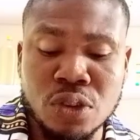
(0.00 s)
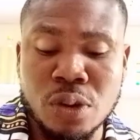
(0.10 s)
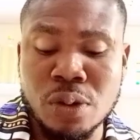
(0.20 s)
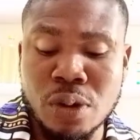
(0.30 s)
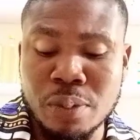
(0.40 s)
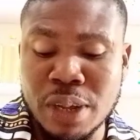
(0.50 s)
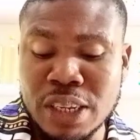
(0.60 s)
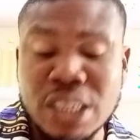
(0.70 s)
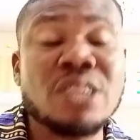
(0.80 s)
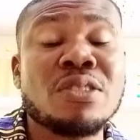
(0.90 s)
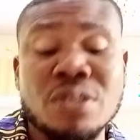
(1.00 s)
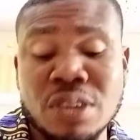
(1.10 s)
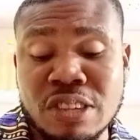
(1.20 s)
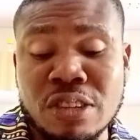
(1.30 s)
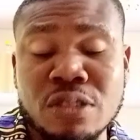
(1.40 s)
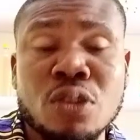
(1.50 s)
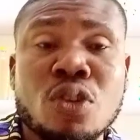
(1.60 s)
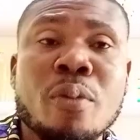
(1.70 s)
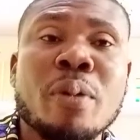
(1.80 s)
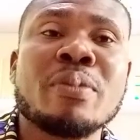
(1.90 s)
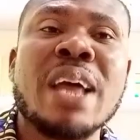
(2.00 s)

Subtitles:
come up,